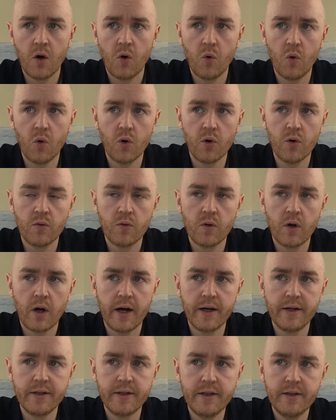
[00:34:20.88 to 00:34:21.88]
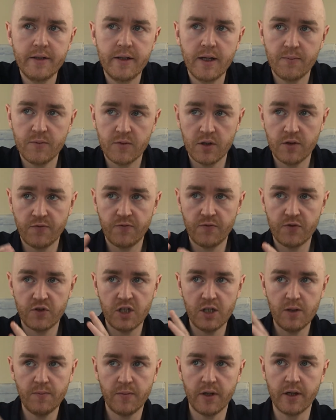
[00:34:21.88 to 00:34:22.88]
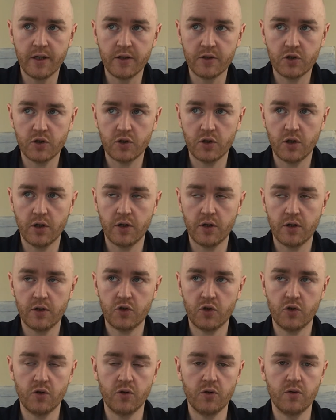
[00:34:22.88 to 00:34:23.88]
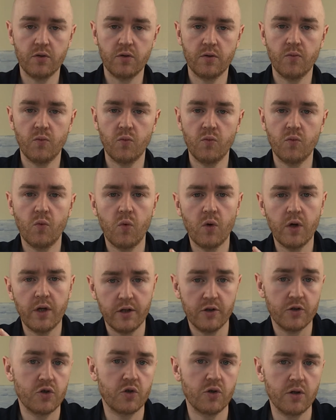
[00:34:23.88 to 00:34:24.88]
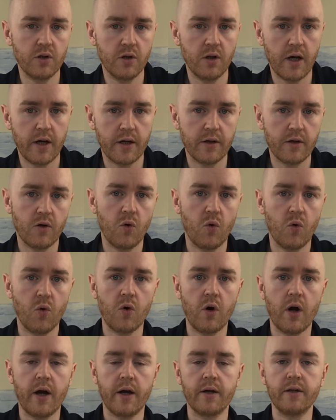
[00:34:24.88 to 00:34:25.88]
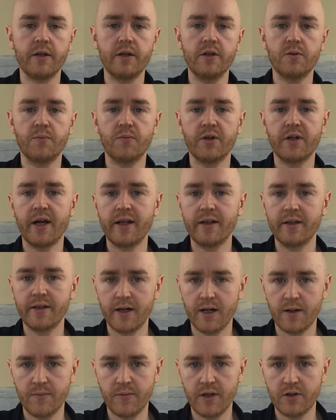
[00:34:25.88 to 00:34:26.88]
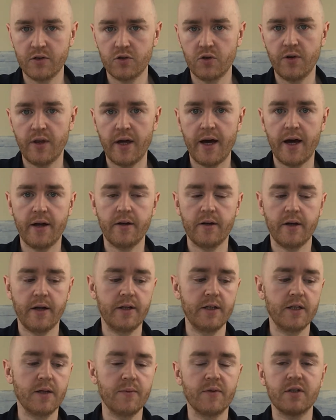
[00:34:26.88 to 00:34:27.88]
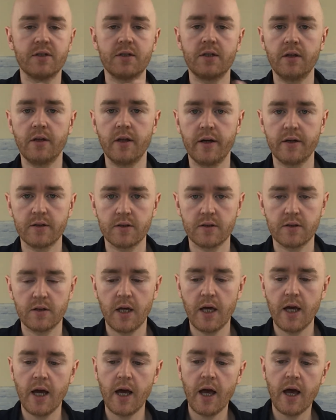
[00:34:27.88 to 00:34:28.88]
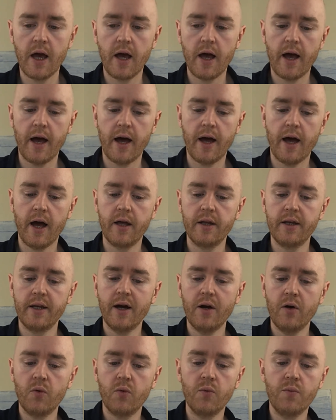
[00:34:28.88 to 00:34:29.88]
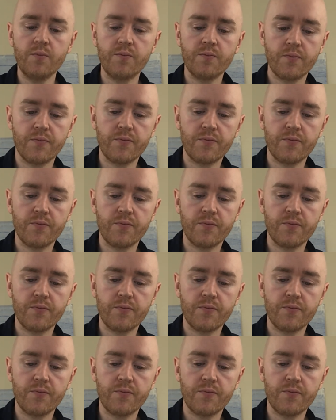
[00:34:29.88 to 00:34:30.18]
or I need them to see me as a uh, certain in a certain light, or I need to pretend that I'm this or that. I need them to see this. And now,